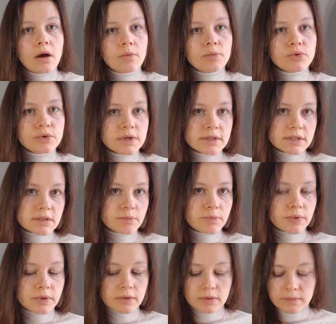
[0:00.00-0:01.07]

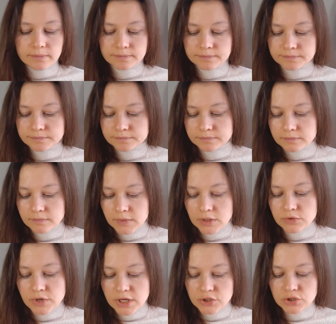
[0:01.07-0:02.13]
principle, mm,
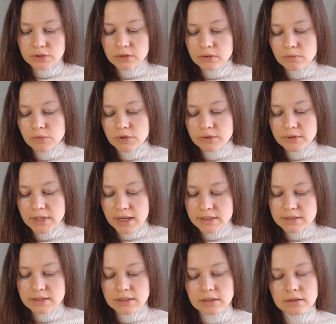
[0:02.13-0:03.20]
rational
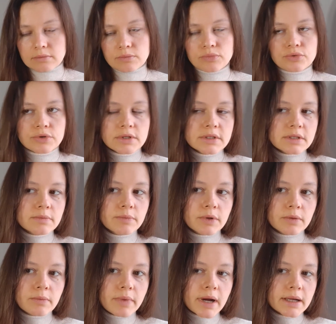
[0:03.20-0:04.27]
moralizing
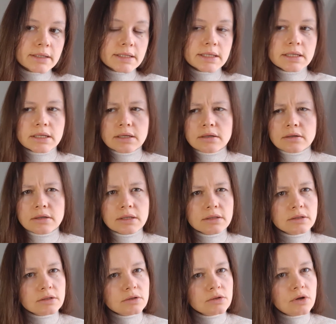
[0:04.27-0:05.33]
principle, but here
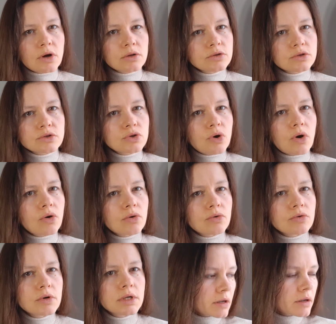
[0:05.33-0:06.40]
it's not
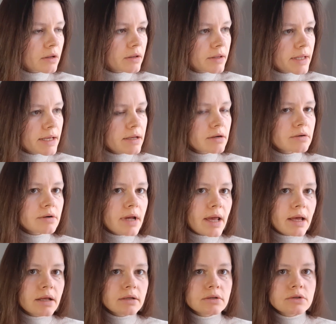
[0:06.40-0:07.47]
so clear
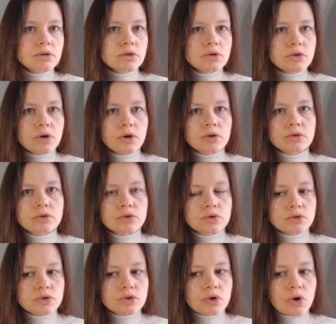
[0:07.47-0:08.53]
and not
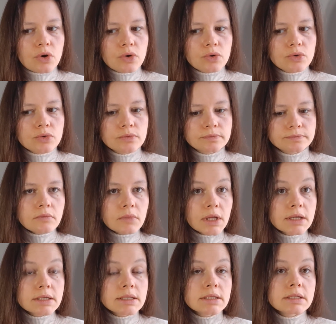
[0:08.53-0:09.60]
so
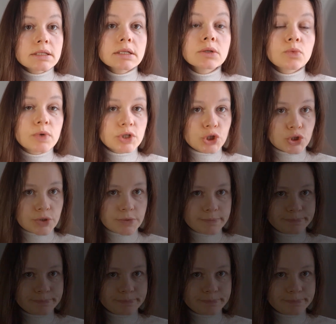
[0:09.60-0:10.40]
distinguished.